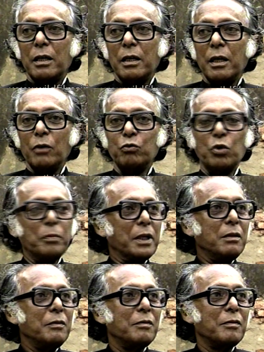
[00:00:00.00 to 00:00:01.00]
a
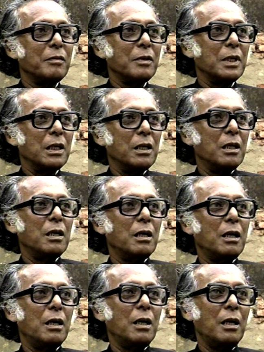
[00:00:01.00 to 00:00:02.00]
woman
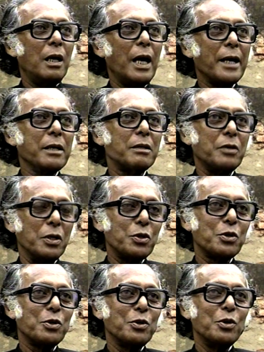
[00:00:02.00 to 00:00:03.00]
uh,
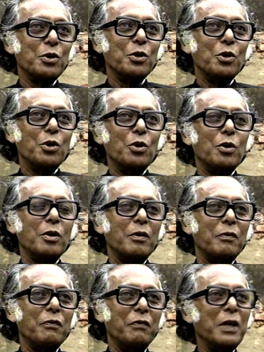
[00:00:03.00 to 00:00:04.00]
actress,
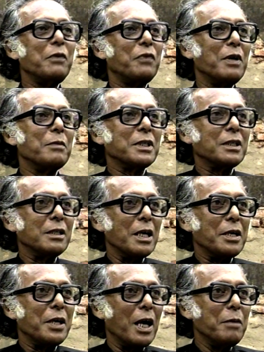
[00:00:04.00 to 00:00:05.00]
very famous at
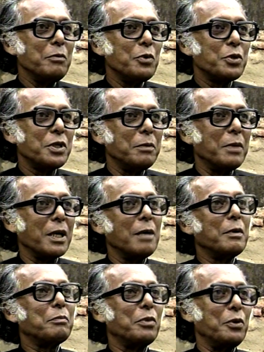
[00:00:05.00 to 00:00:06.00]
that time. She
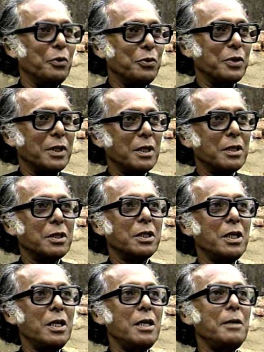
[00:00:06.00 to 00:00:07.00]
became a producer.
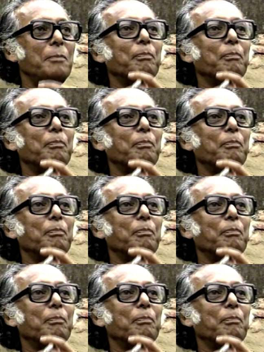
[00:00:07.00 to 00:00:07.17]
She